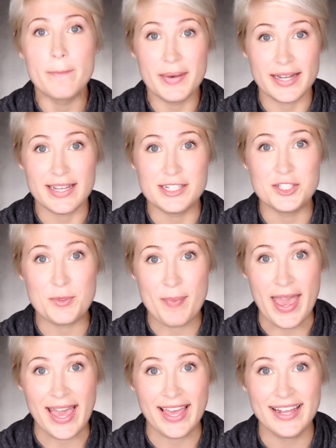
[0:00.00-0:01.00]
but in
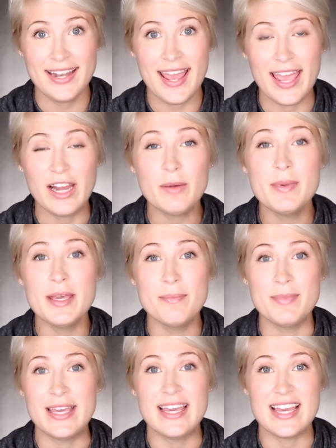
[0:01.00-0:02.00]
Japan,
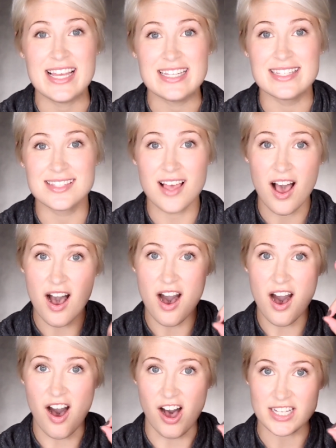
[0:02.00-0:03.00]
Airbnb is
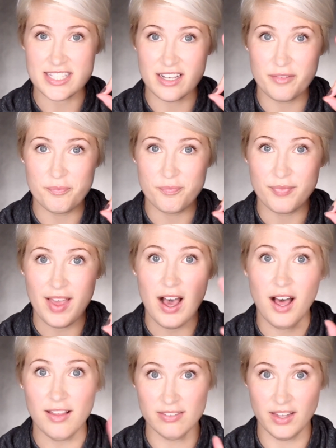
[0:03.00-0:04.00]
awesome.
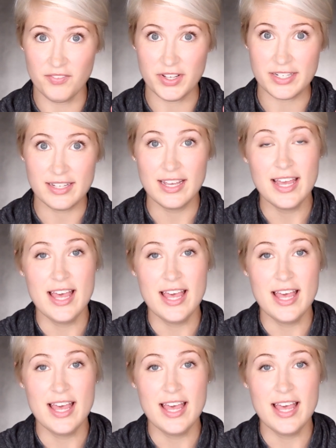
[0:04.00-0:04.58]
I love it.